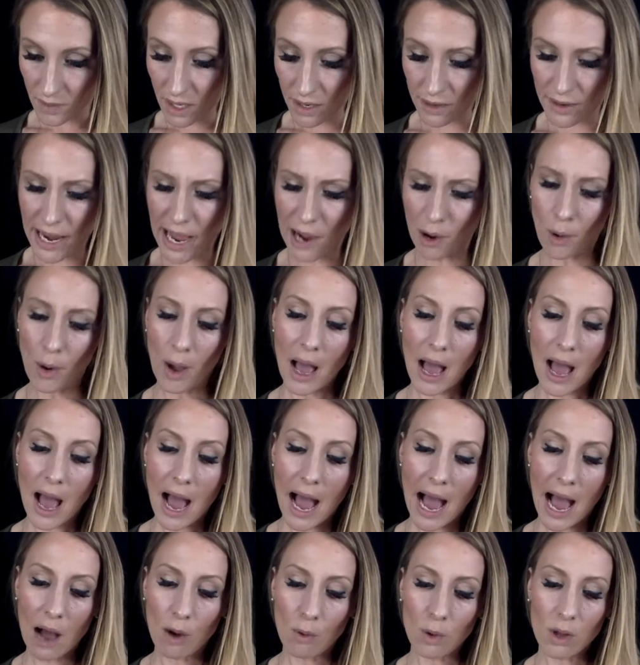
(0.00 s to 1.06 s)
Now,
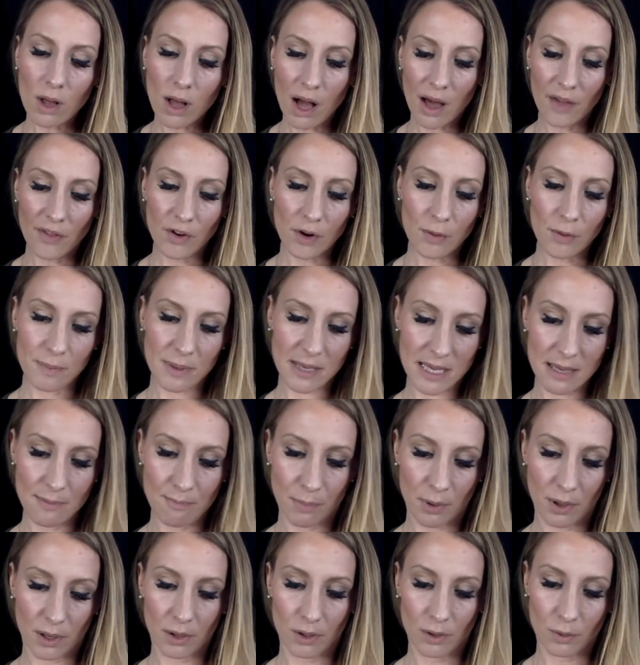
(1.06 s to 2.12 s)
how will other
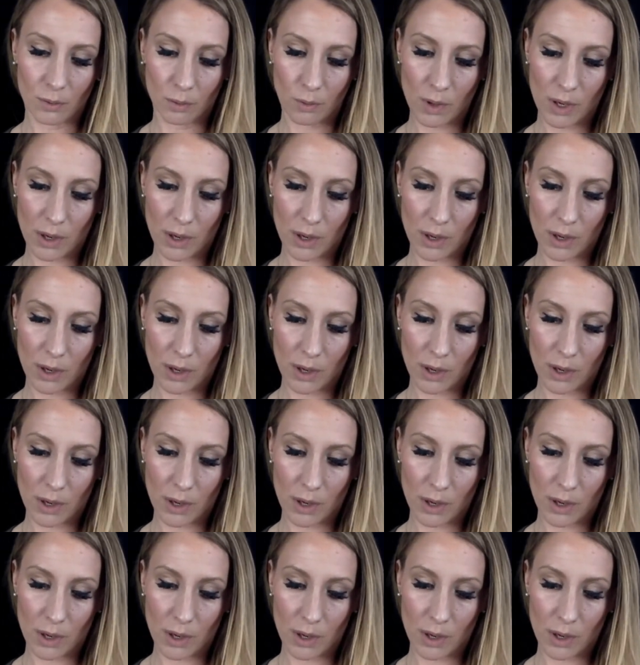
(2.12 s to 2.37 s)
people,